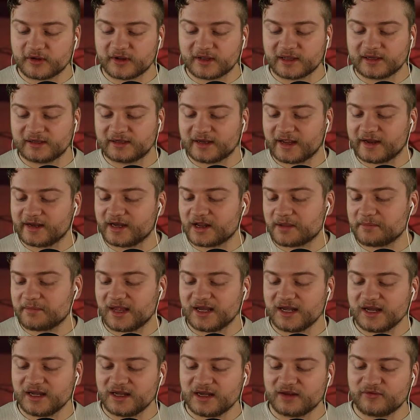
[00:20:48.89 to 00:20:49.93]
containing
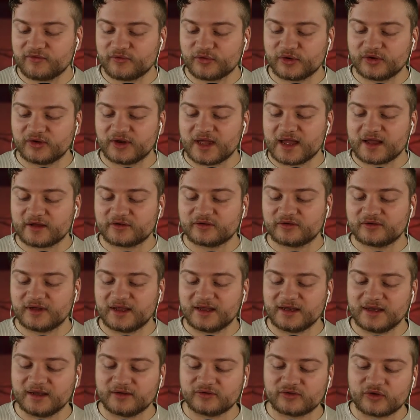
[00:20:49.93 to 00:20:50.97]
many different texts
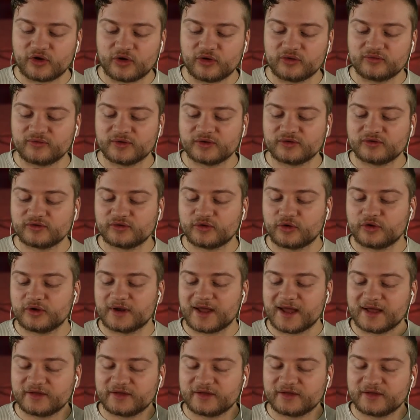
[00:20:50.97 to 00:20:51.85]
in his covens known